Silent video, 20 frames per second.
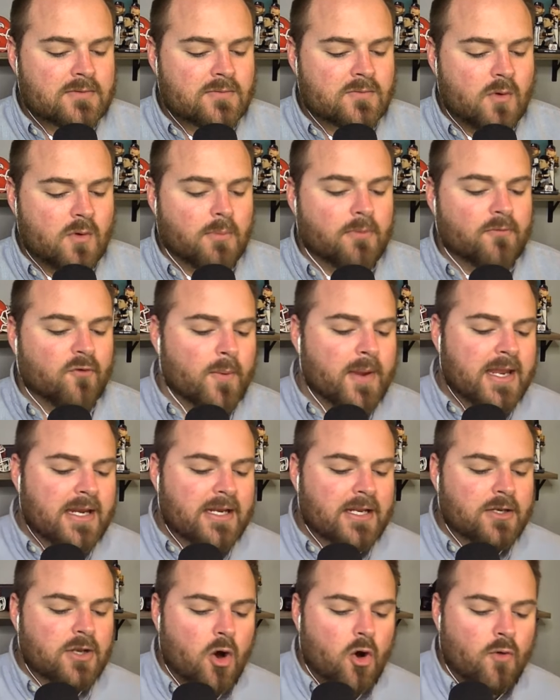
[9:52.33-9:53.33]
well, before we get
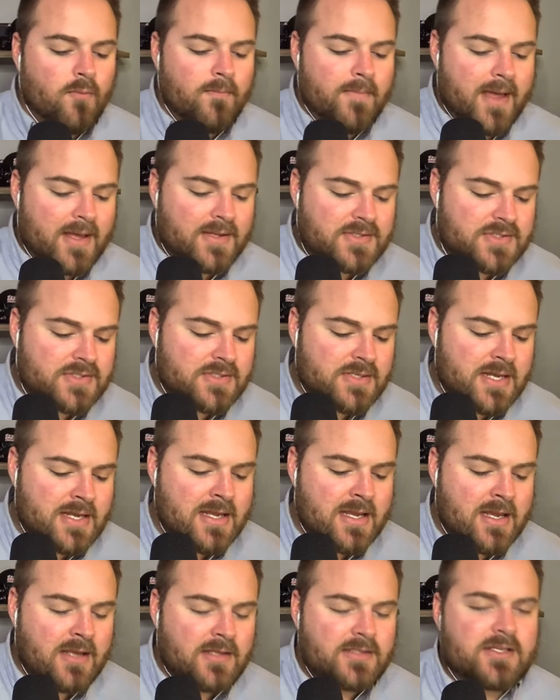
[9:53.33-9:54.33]
into Ole Miss,
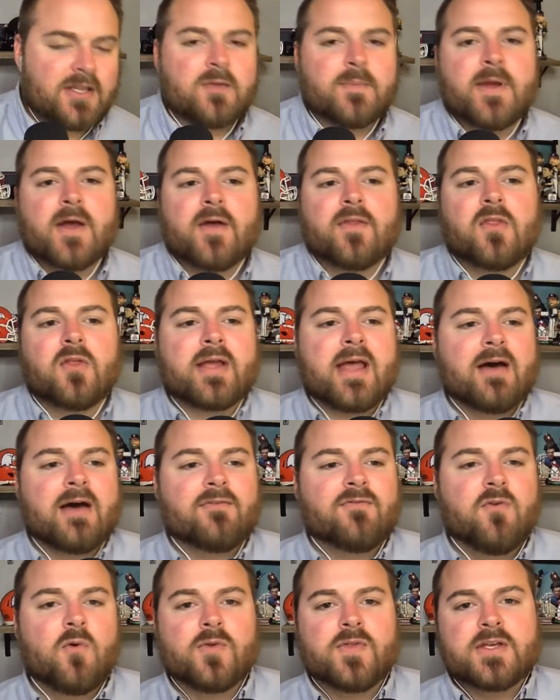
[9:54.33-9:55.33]
something to be on the lookout
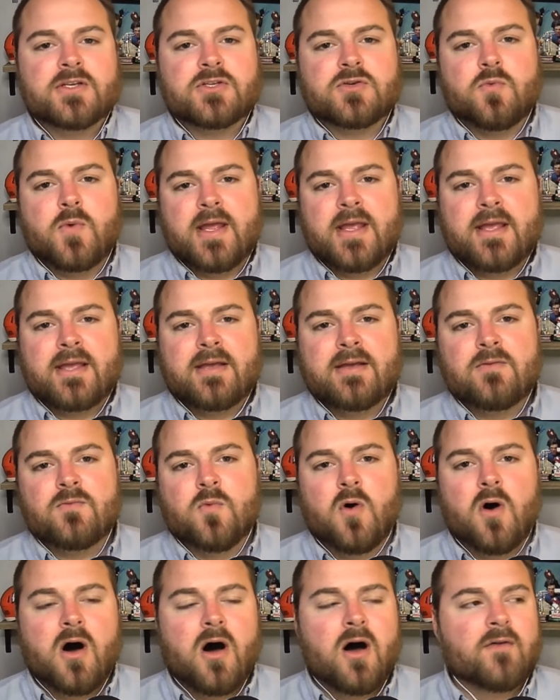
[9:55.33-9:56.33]
for this week
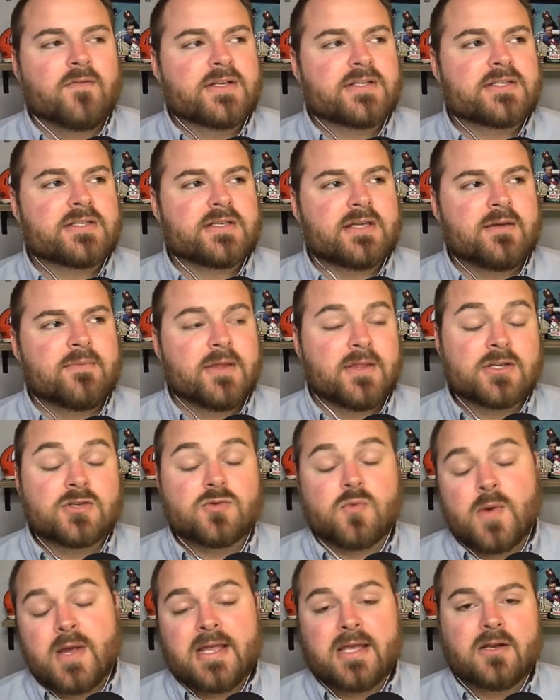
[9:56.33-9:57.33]
will obviously be this
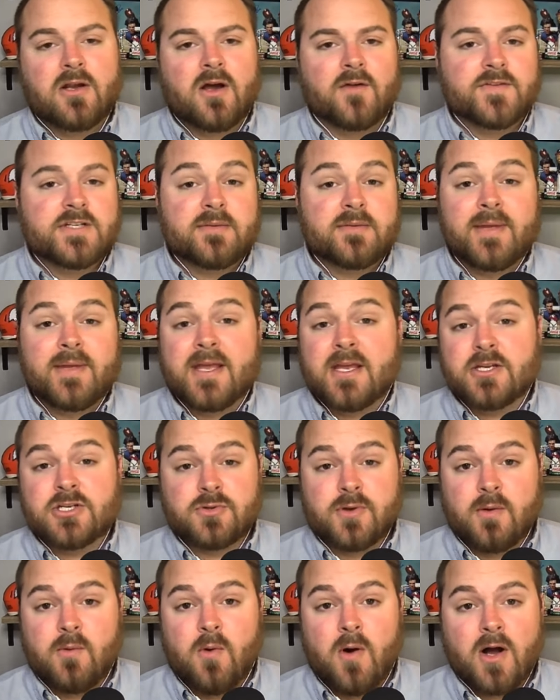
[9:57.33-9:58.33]
weekend, obviously be
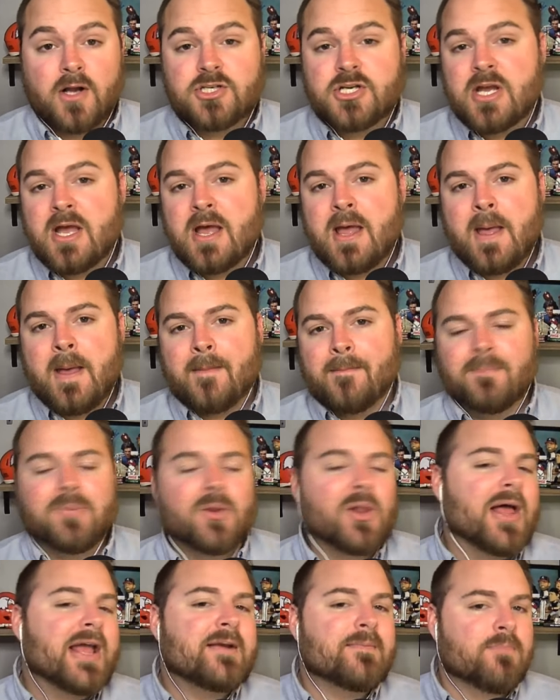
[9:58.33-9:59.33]
History Watch.
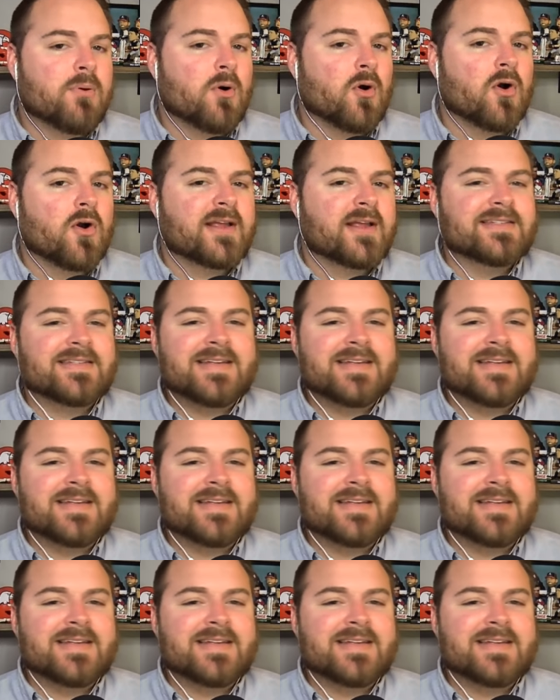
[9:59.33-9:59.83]
Blake Burke is